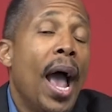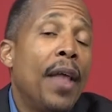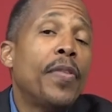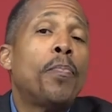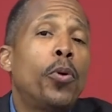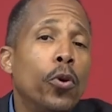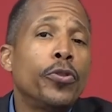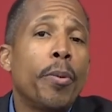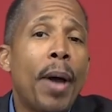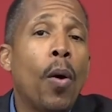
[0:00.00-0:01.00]
and they
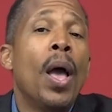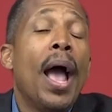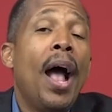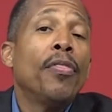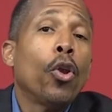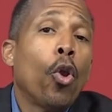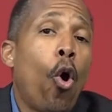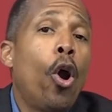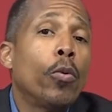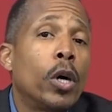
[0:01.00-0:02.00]
pulled him out. And the
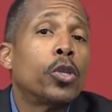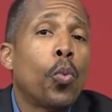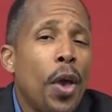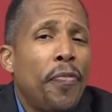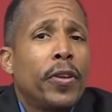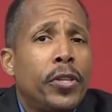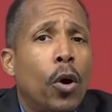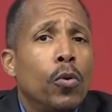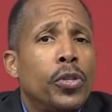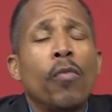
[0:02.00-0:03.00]
Lord was with
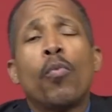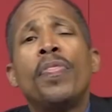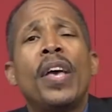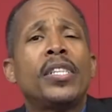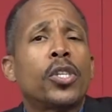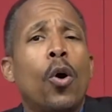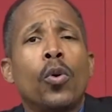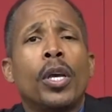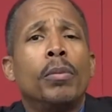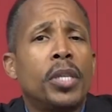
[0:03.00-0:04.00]
Joseph when they
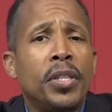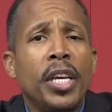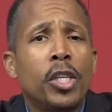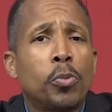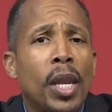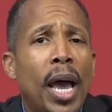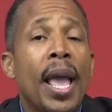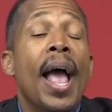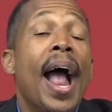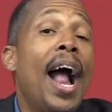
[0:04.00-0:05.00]
sold him to the
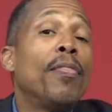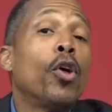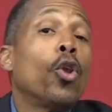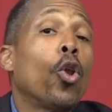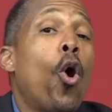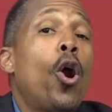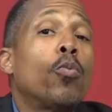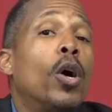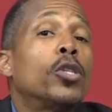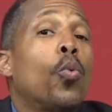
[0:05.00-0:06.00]
Ishmaelite. And the
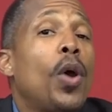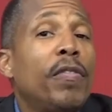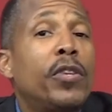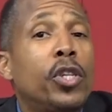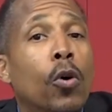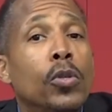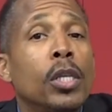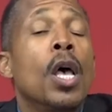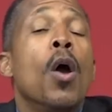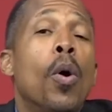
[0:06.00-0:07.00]
Lord was with
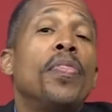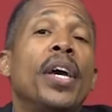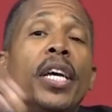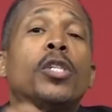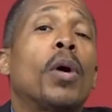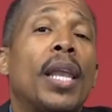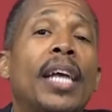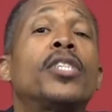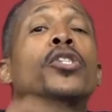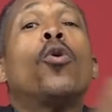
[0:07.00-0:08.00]
Joseph when the
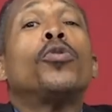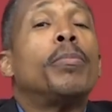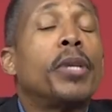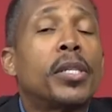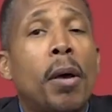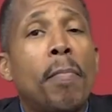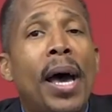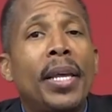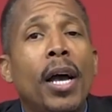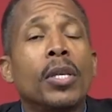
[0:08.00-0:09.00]
Ishmaelites sold him to
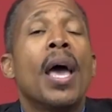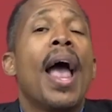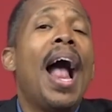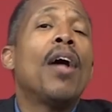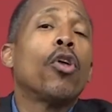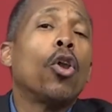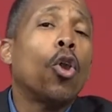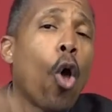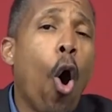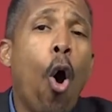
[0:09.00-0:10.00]
somebody else. And the
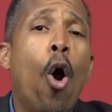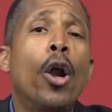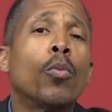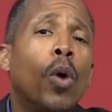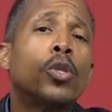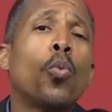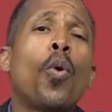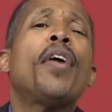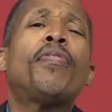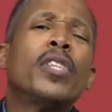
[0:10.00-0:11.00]
Lord was
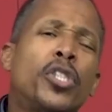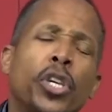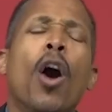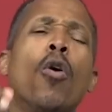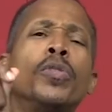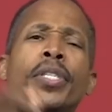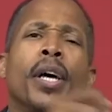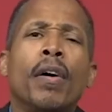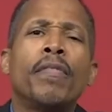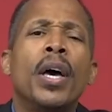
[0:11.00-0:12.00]
with
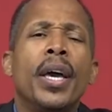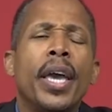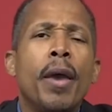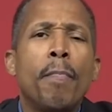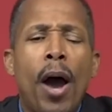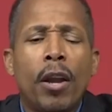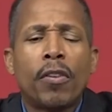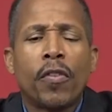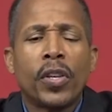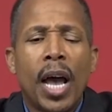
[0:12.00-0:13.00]
Joseph in
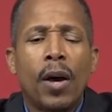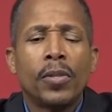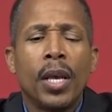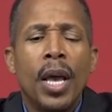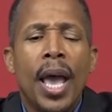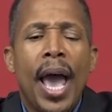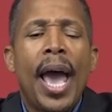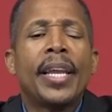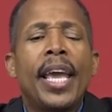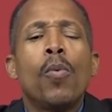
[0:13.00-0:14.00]
Potiphar's house.
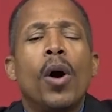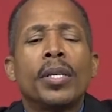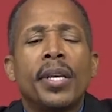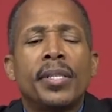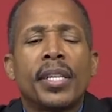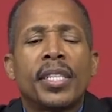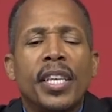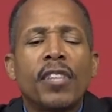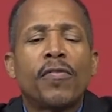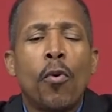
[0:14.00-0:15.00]
And he was a
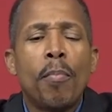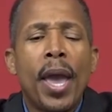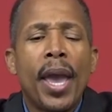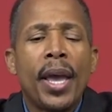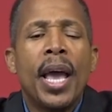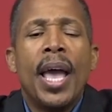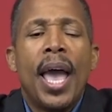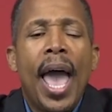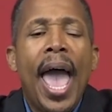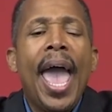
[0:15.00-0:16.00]
successful man
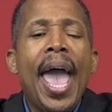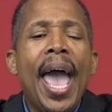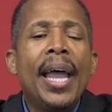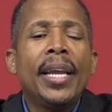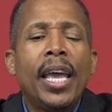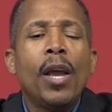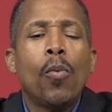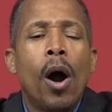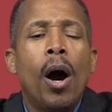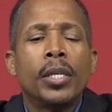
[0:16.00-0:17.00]
and he
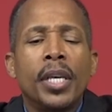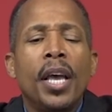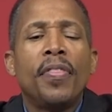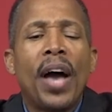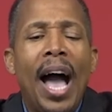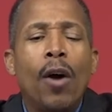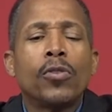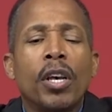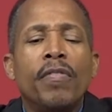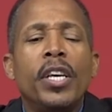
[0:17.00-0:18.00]
was in the
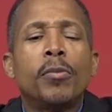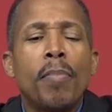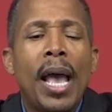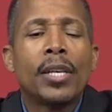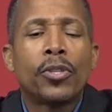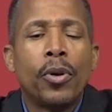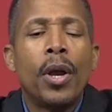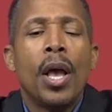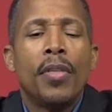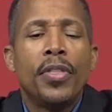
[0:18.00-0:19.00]
house of his
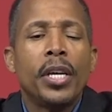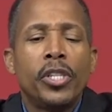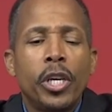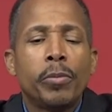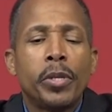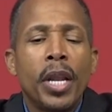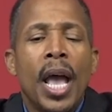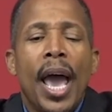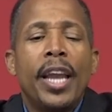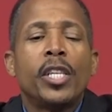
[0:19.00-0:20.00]
master, the Egyptian.
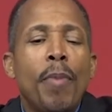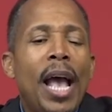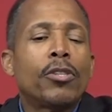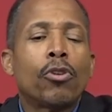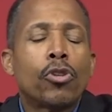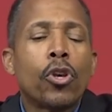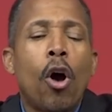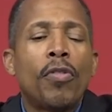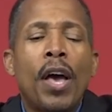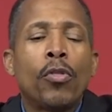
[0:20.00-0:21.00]
And his master
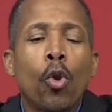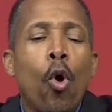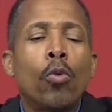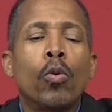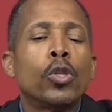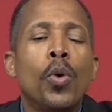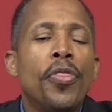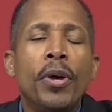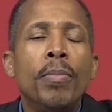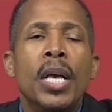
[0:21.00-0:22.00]
saw that the Lord was
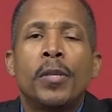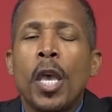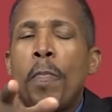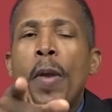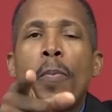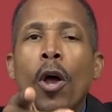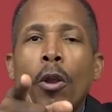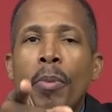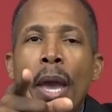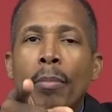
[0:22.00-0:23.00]
with him. See, people
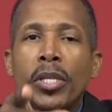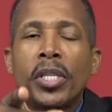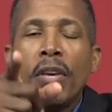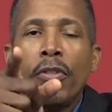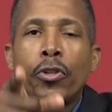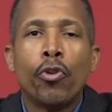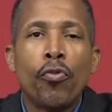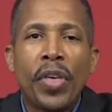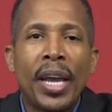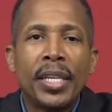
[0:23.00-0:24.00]
ought to be able to see the
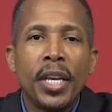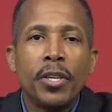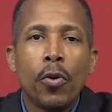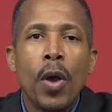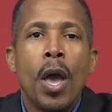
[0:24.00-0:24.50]
truth that is in you.